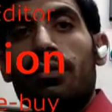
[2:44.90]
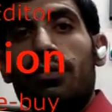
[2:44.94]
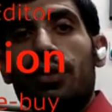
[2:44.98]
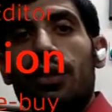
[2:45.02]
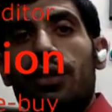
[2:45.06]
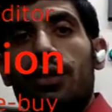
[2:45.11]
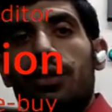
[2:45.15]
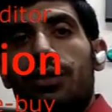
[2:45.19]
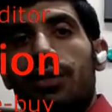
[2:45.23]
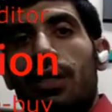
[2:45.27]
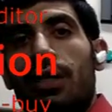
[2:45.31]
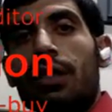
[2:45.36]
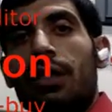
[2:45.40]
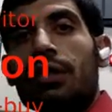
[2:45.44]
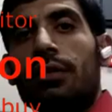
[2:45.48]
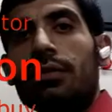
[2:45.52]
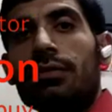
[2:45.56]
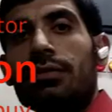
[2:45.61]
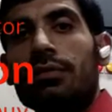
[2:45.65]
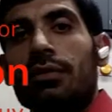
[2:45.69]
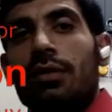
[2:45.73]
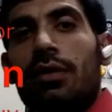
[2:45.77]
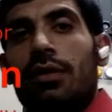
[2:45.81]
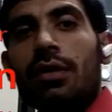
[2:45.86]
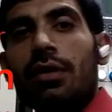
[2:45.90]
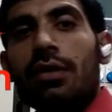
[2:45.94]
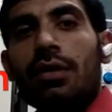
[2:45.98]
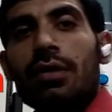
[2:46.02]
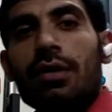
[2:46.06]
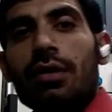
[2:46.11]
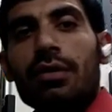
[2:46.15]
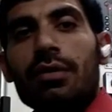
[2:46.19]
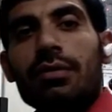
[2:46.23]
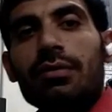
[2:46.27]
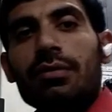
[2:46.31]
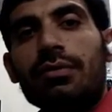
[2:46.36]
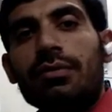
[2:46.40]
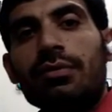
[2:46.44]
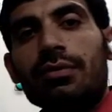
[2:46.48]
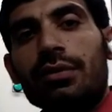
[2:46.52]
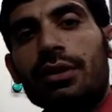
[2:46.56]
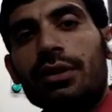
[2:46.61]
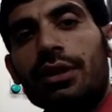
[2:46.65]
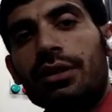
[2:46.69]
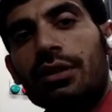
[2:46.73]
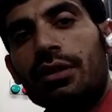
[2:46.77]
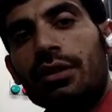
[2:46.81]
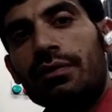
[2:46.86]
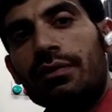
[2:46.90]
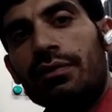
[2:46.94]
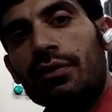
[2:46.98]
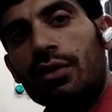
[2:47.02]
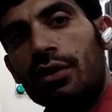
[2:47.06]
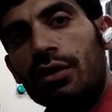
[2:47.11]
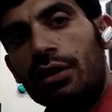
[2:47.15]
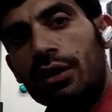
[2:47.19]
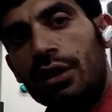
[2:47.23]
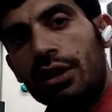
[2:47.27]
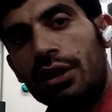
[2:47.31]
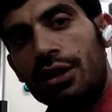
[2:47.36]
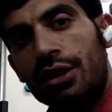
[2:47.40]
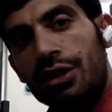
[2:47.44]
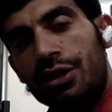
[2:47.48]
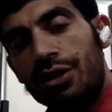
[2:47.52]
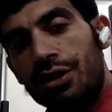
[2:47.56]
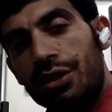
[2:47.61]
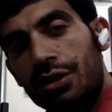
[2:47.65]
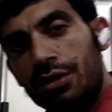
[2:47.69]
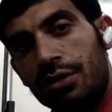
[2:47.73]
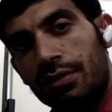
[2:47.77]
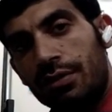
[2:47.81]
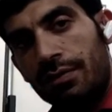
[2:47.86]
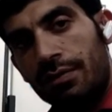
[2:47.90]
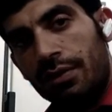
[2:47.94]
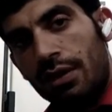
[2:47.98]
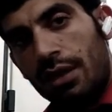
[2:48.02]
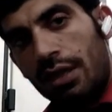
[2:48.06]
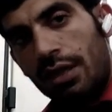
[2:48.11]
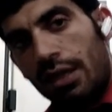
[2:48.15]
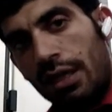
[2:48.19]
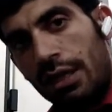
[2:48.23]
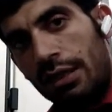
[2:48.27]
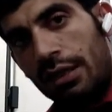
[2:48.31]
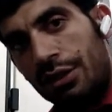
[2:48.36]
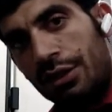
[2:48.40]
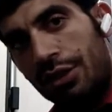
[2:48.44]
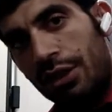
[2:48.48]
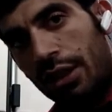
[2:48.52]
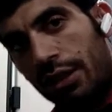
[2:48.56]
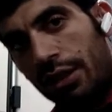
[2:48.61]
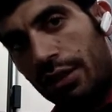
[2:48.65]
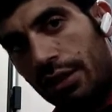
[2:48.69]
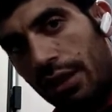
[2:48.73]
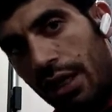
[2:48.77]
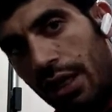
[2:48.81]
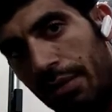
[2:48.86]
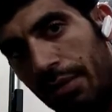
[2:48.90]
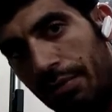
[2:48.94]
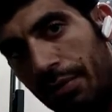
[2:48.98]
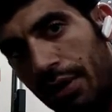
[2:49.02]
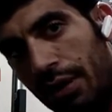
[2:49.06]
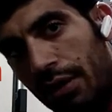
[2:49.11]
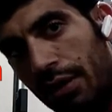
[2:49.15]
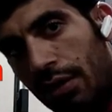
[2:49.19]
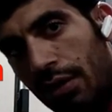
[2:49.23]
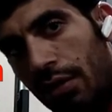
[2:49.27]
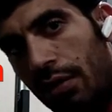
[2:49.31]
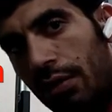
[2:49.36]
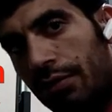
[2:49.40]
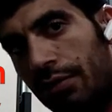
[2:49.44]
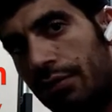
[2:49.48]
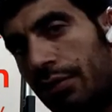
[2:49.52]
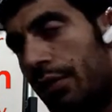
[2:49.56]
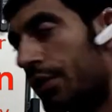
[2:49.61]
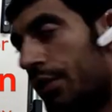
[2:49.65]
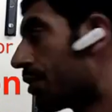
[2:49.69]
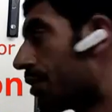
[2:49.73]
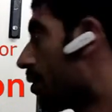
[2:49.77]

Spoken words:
We inject rated voltage and check timing of